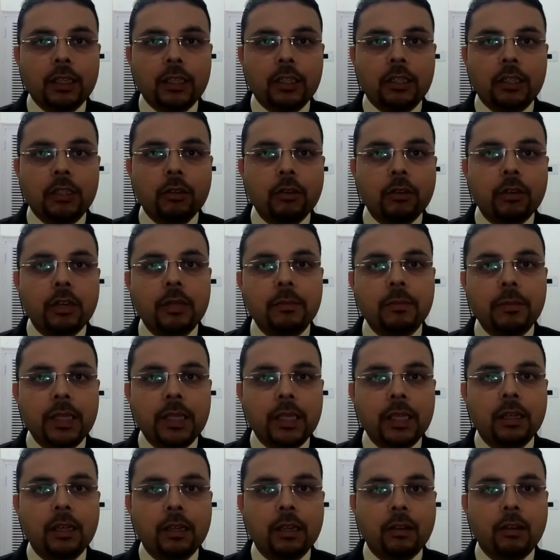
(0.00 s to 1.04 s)
Don't
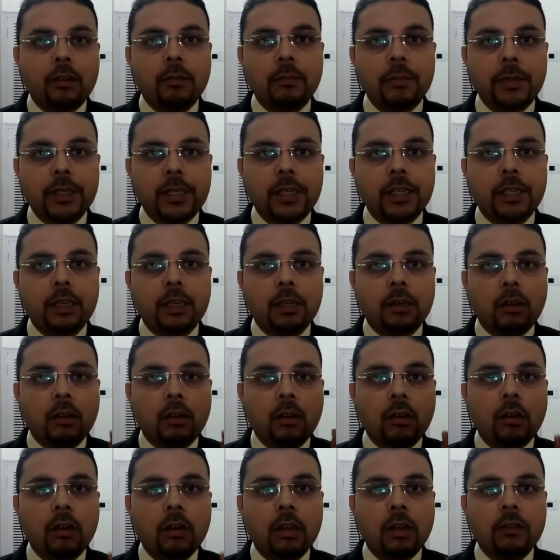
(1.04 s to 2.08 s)
be a competitor,
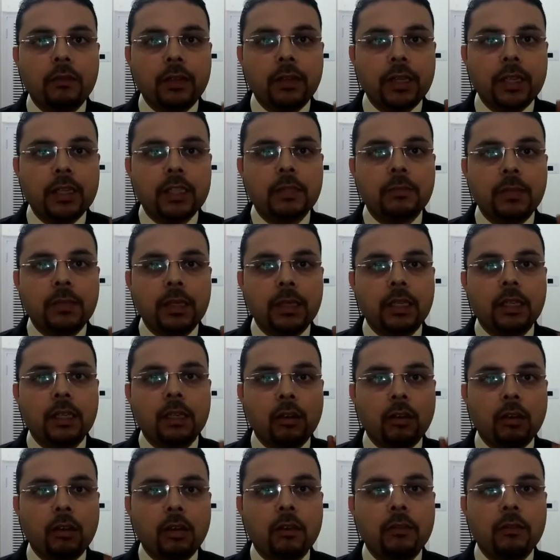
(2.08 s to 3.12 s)
always be
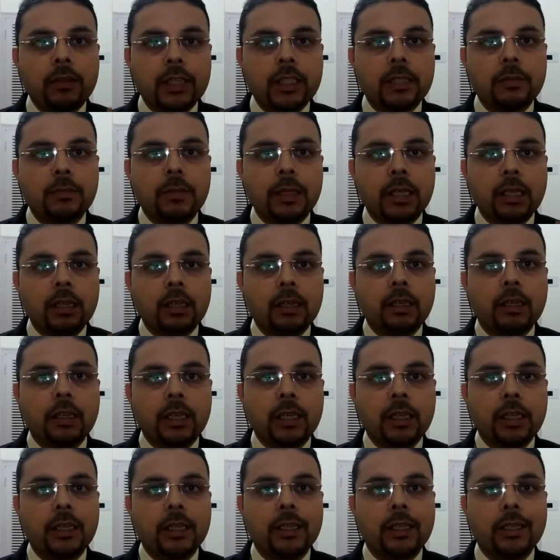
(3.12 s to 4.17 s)
a
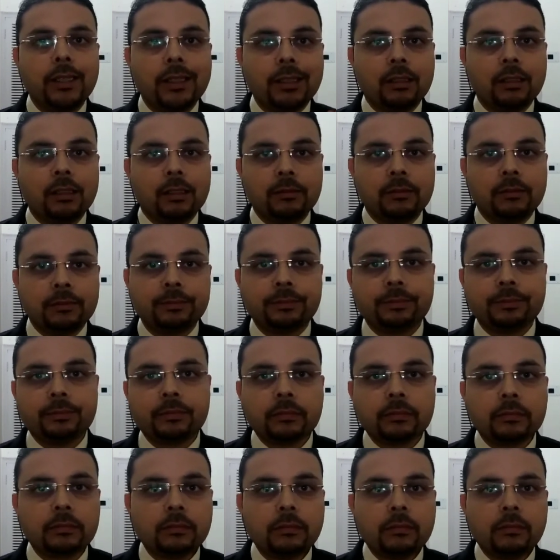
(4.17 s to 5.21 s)
creator.
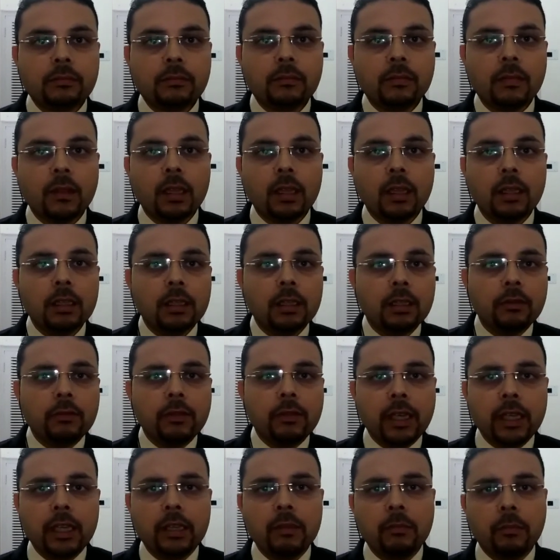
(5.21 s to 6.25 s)

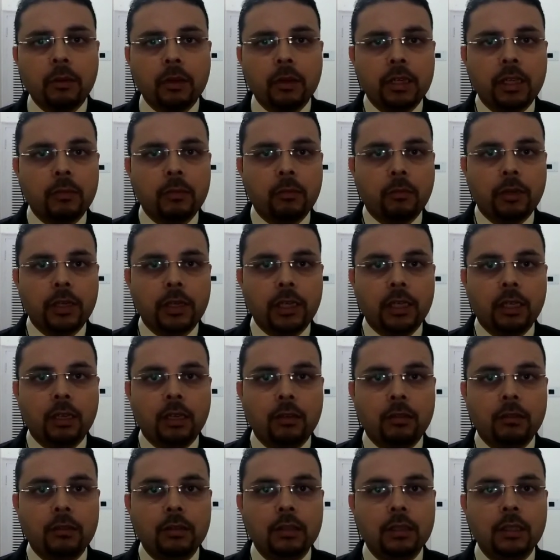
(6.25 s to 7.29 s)
Very important point
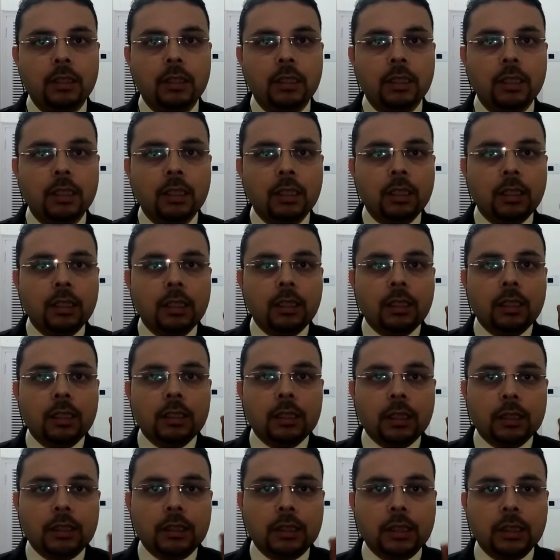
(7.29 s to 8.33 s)
now.
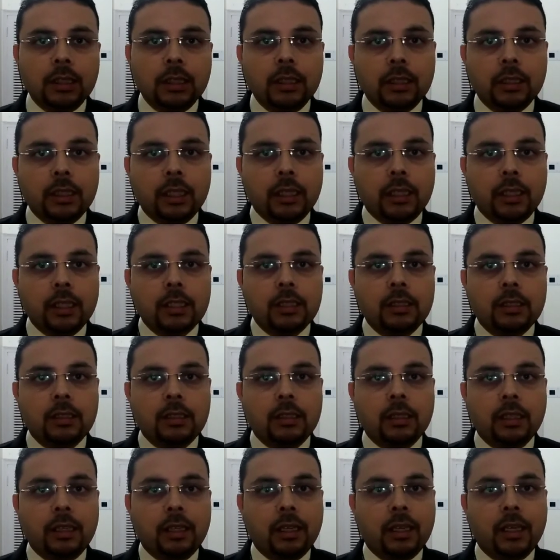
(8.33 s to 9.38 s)
The third thing
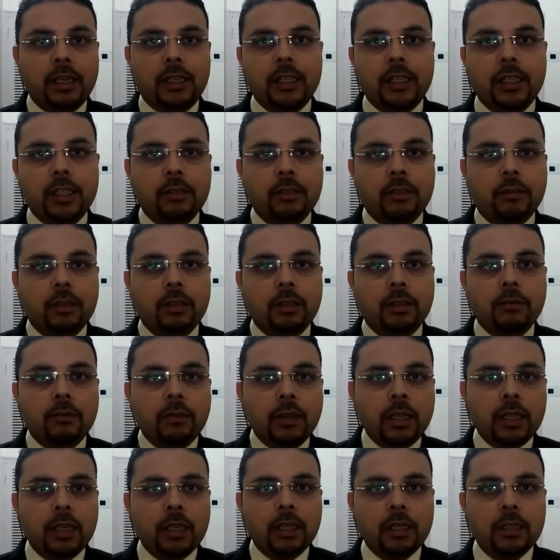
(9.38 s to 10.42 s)
is gratitude.
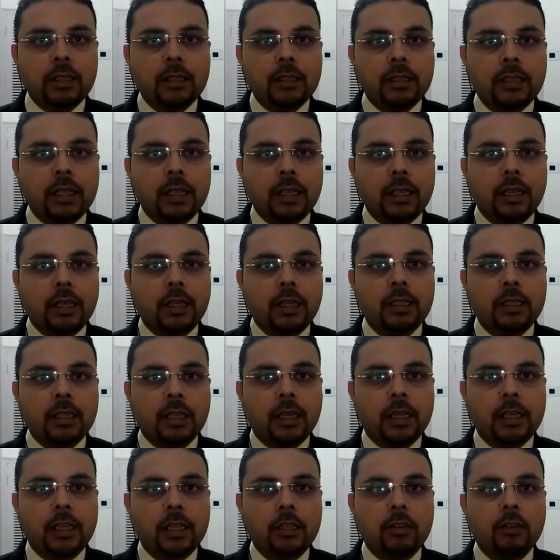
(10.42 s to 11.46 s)
One another secret is
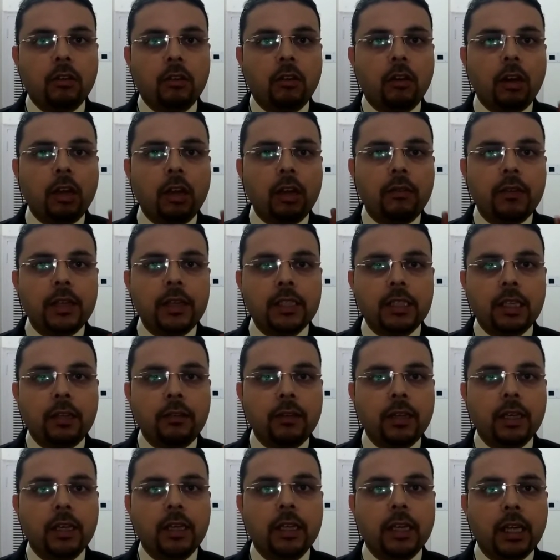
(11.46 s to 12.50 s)
gratitude. Always have
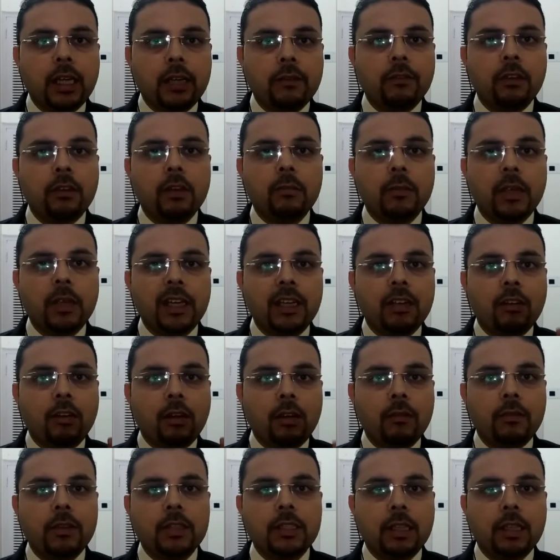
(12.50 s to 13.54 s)
a grateful mind,
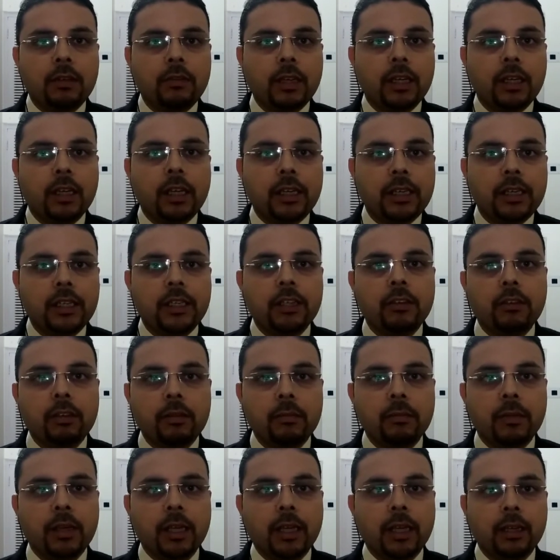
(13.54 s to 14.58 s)
always have a
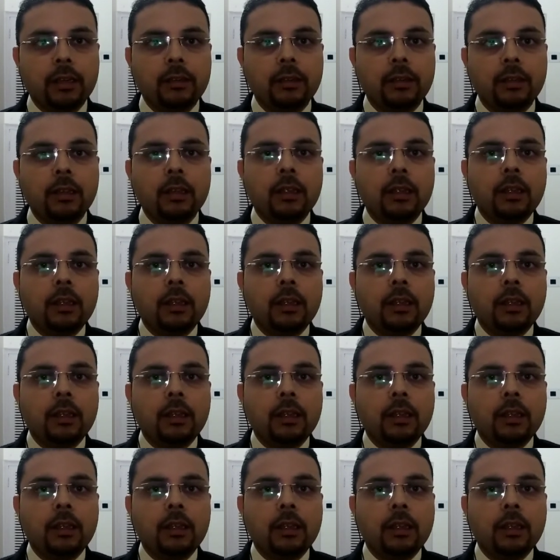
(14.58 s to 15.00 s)
gratitude mind.